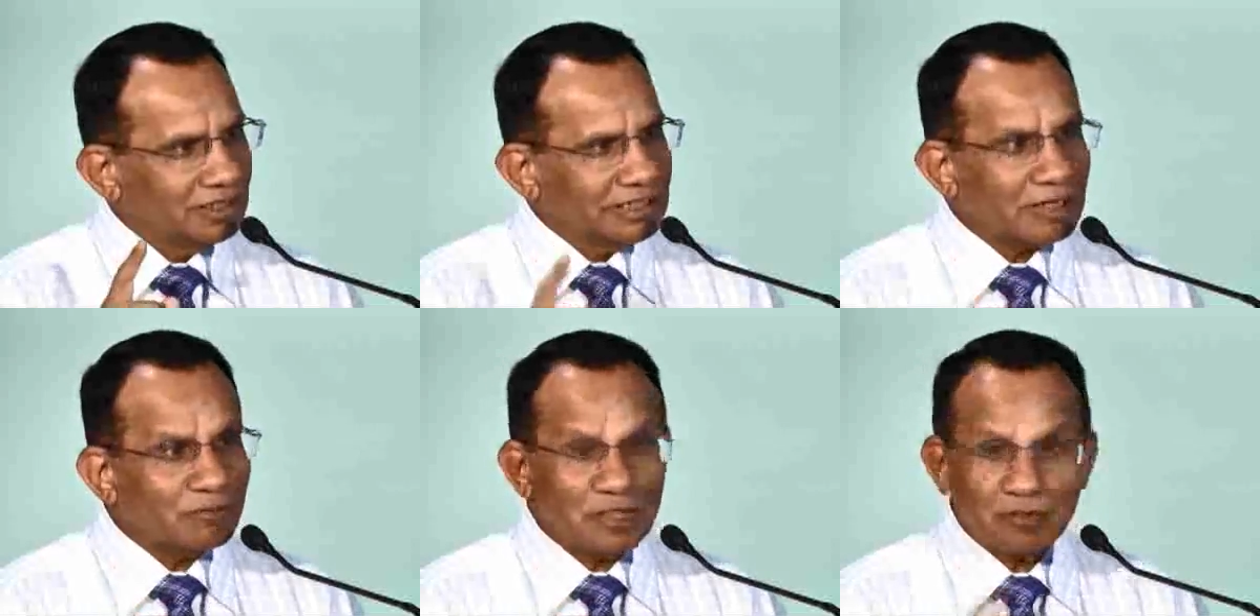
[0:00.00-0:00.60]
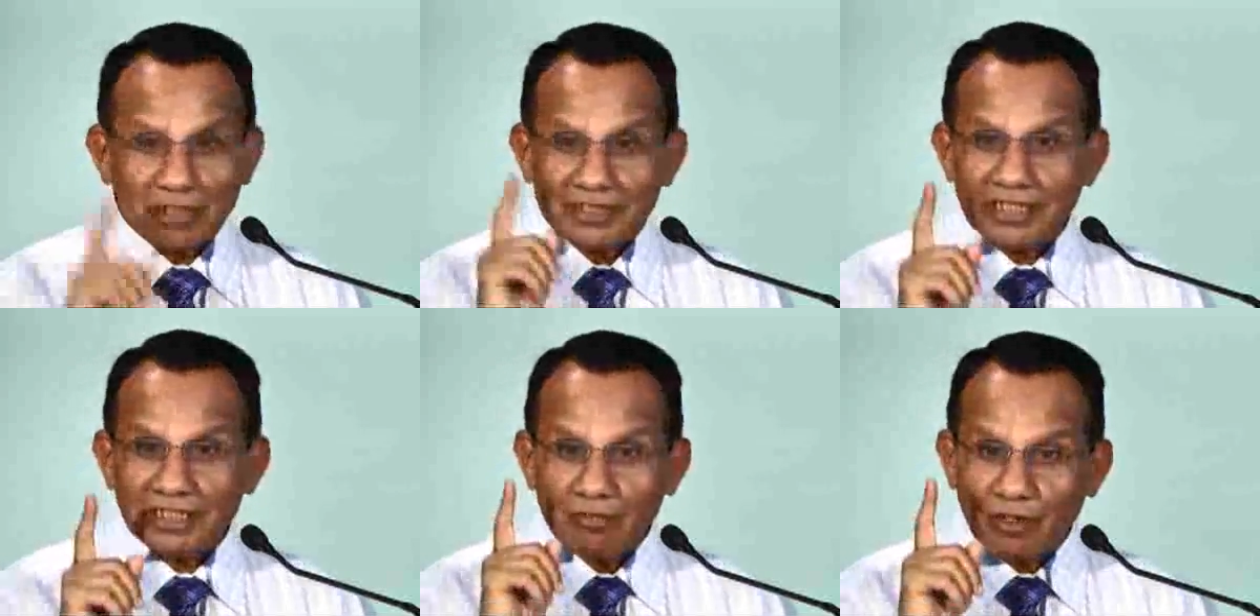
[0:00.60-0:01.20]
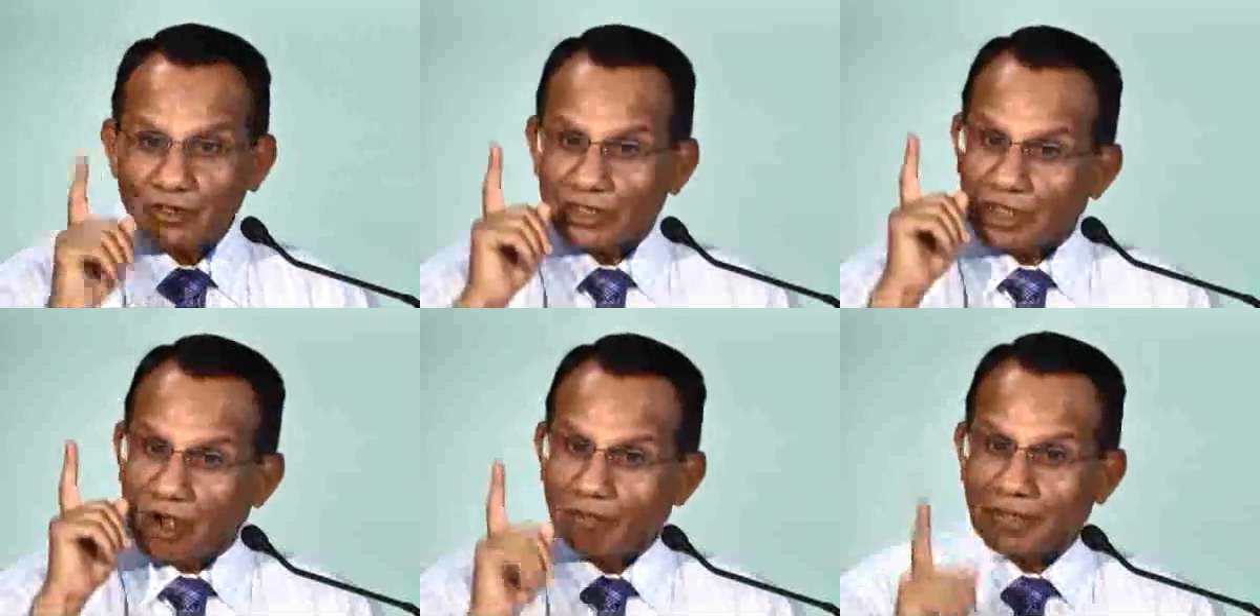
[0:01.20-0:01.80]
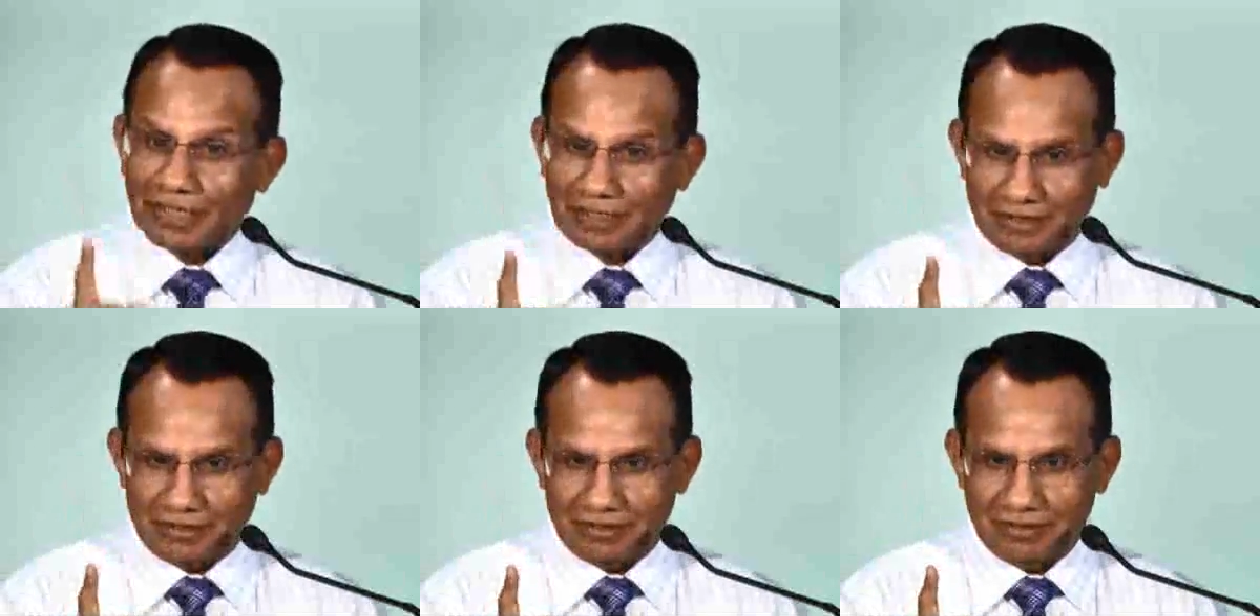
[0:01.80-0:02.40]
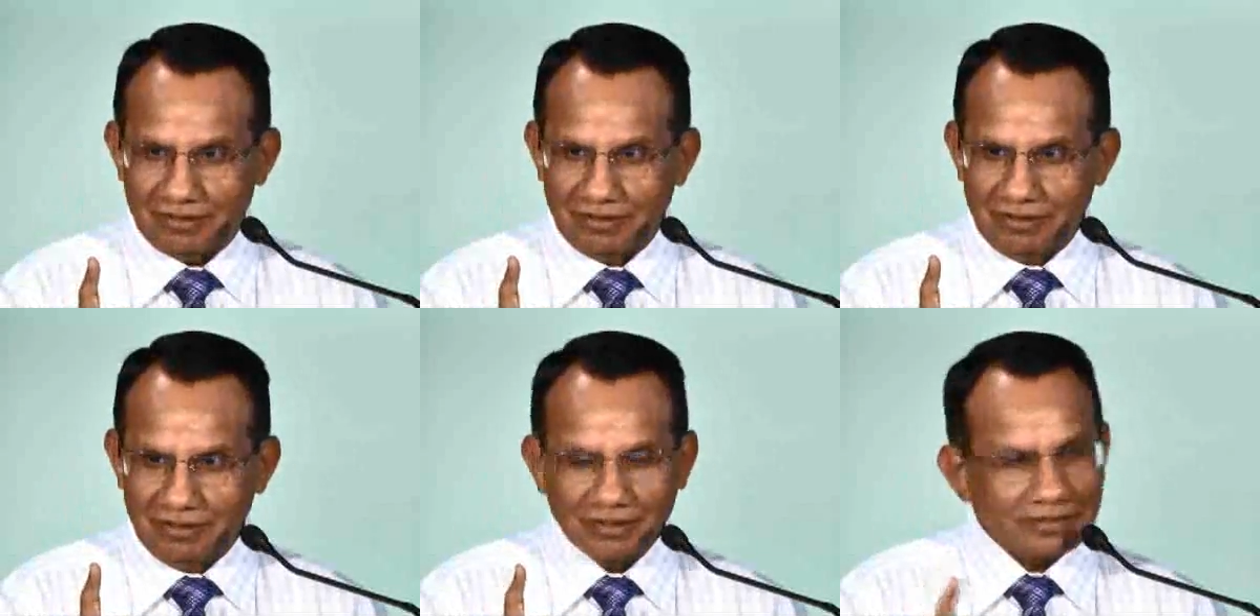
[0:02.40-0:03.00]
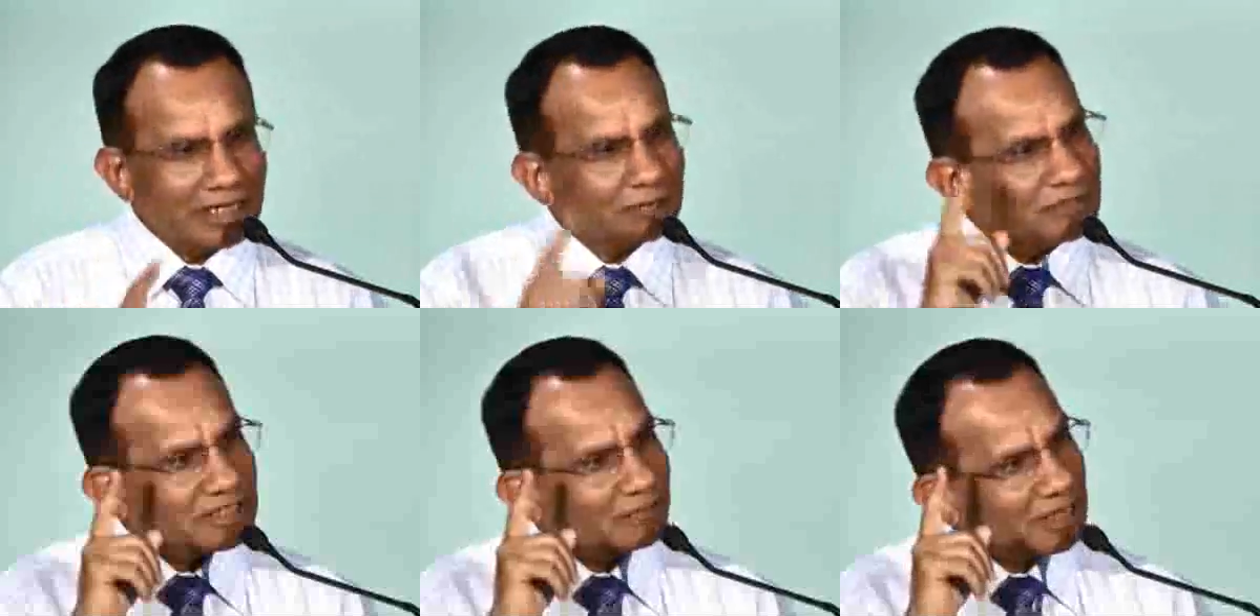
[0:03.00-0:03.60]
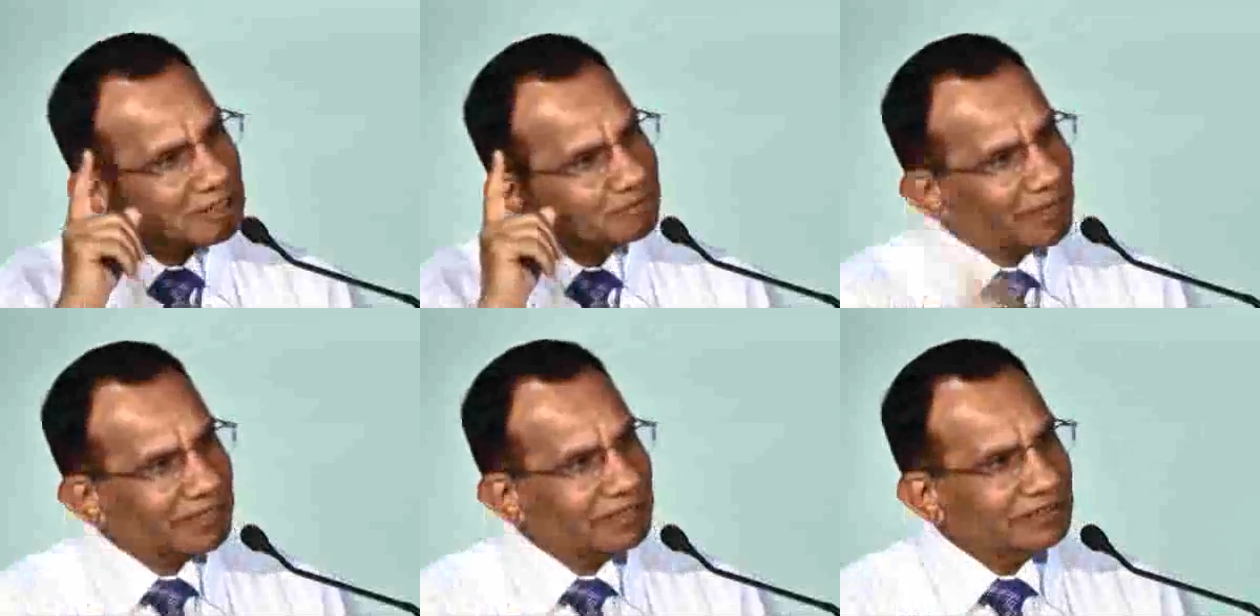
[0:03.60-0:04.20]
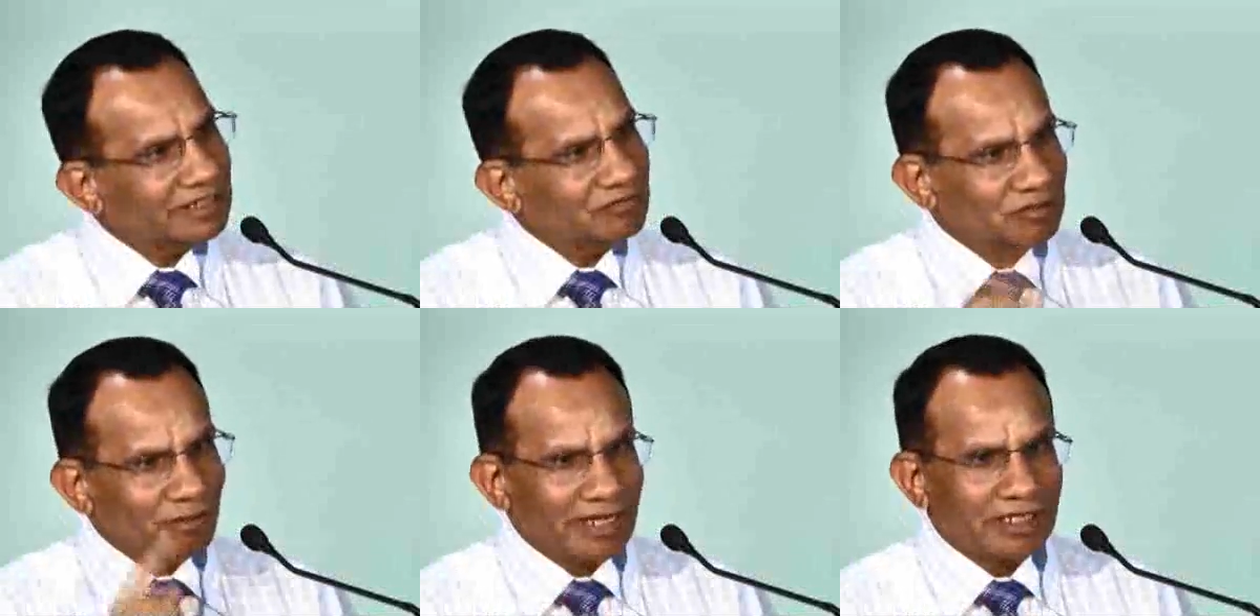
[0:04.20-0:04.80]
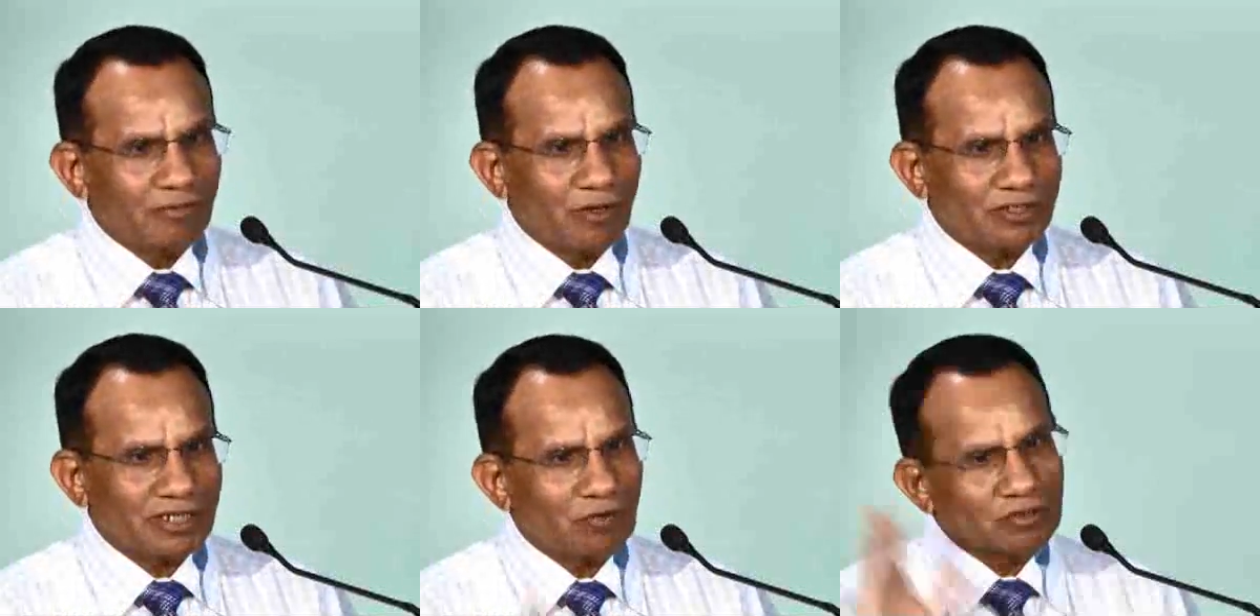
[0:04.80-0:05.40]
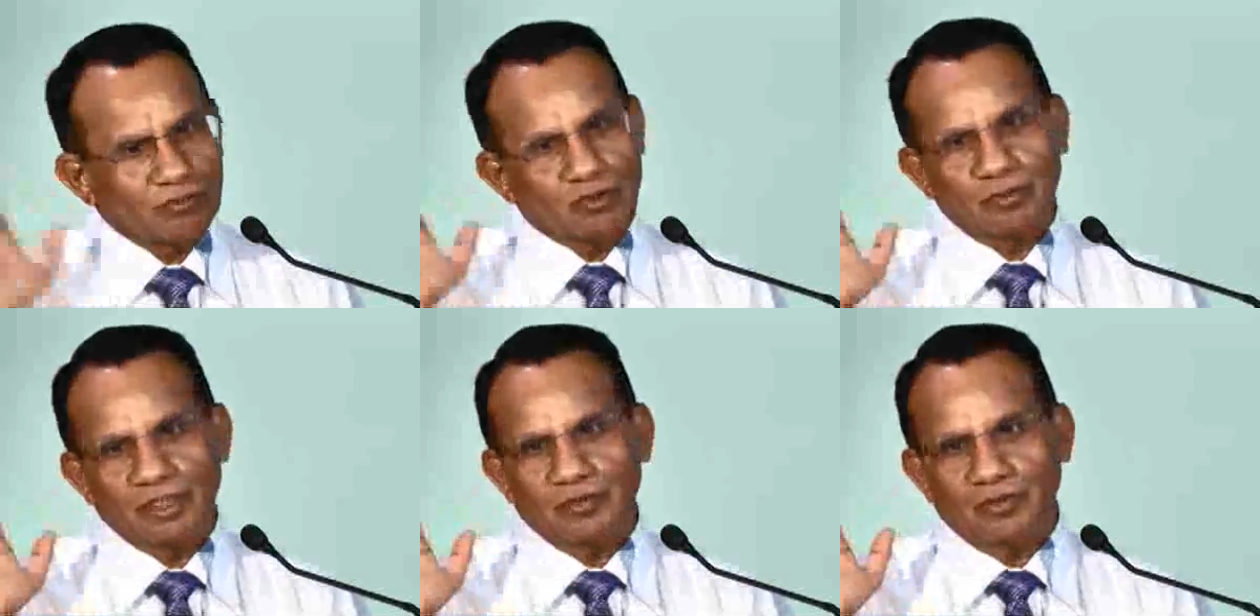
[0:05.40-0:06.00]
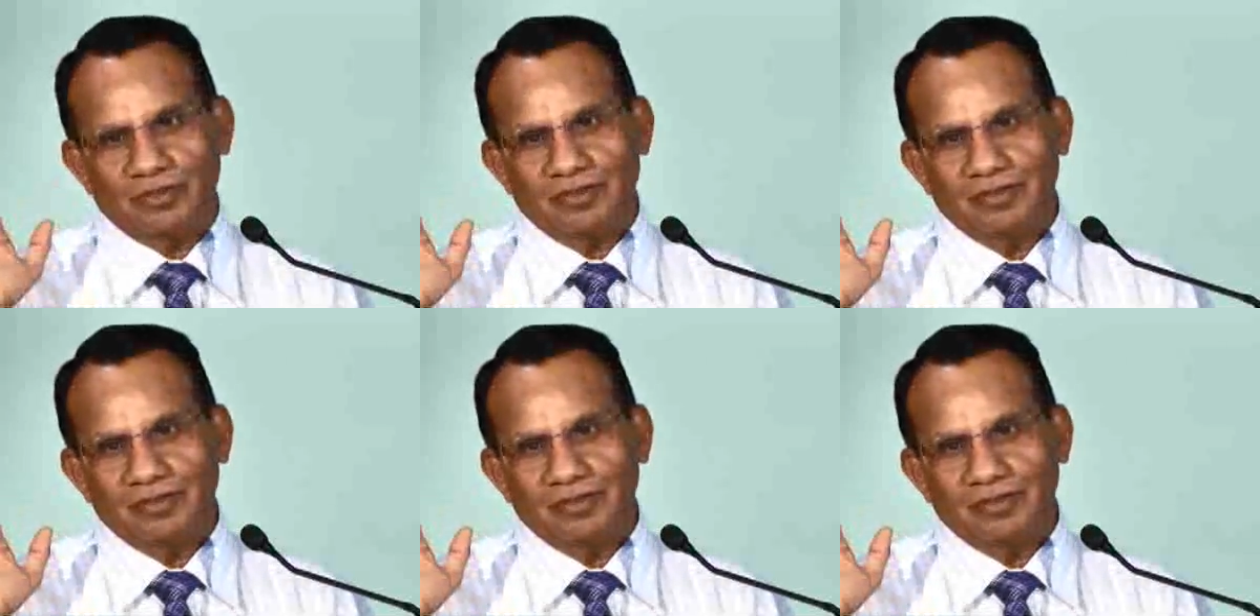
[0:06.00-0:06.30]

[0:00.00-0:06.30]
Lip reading: That means person is immunologically competent. That means I am expecting that with my antibiotics outcome should be good.